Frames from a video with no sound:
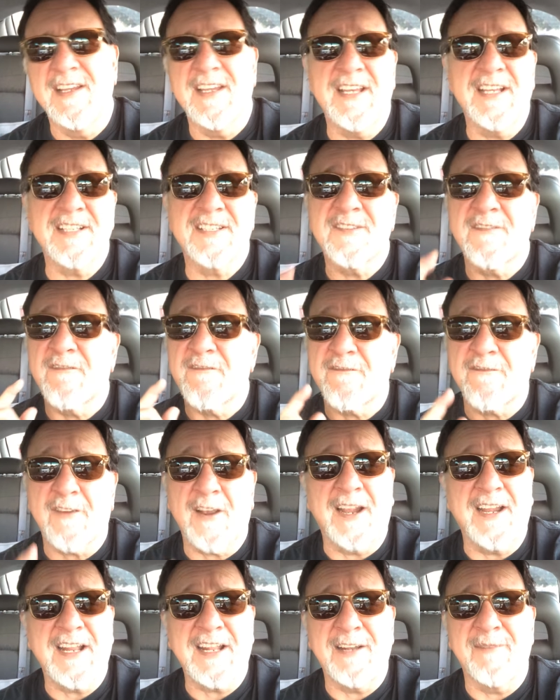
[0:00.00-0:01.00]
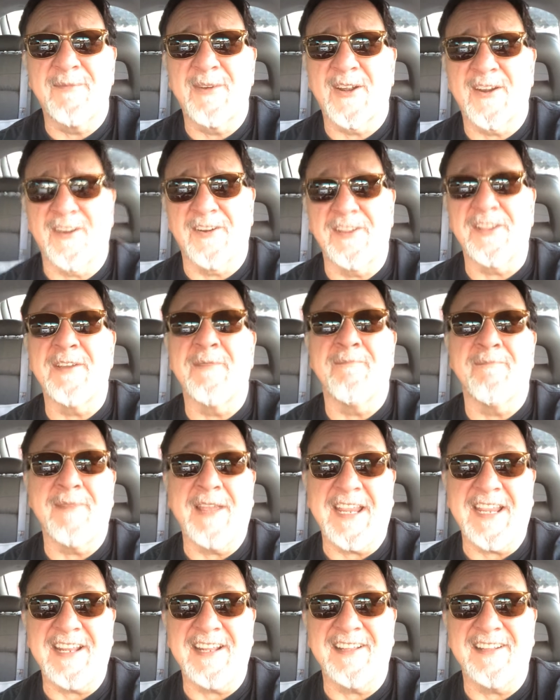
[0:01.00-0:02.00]
It's Friday tomorrow. You
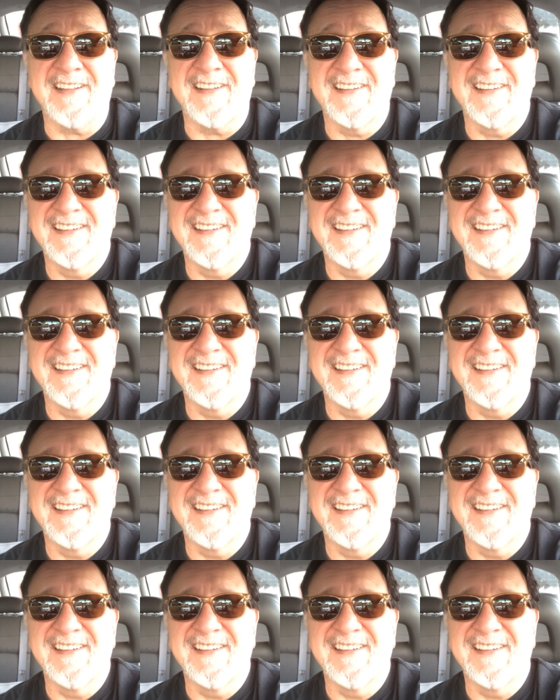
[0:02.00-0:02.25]
made it.